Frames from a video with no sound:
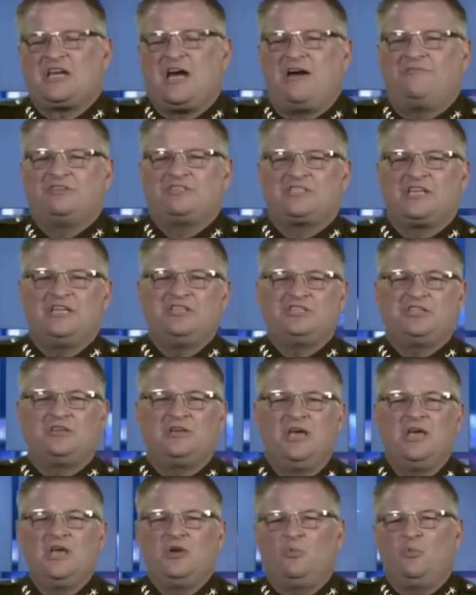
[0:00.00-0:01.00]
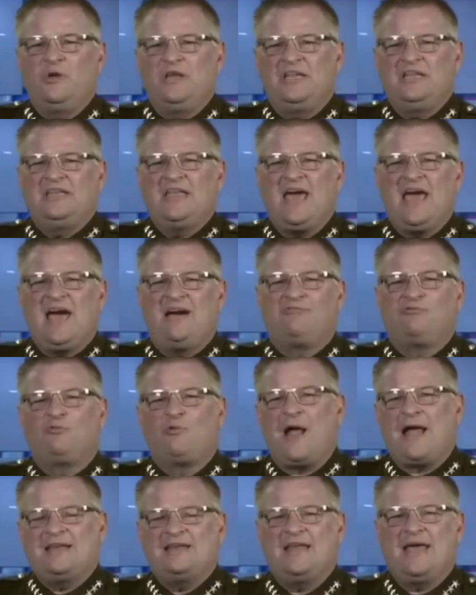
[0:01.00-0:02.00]
conversation we need to have
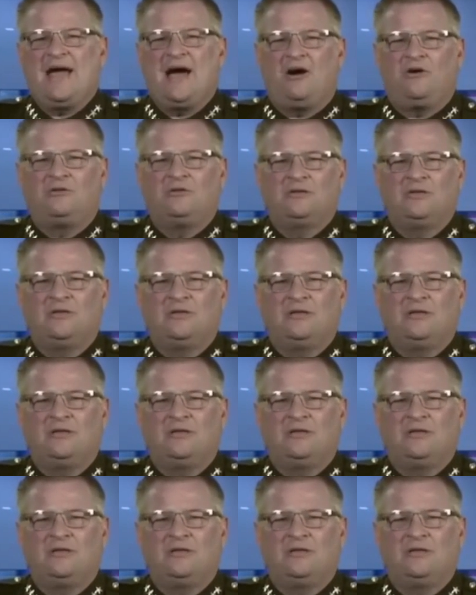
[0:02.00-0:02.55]
right now.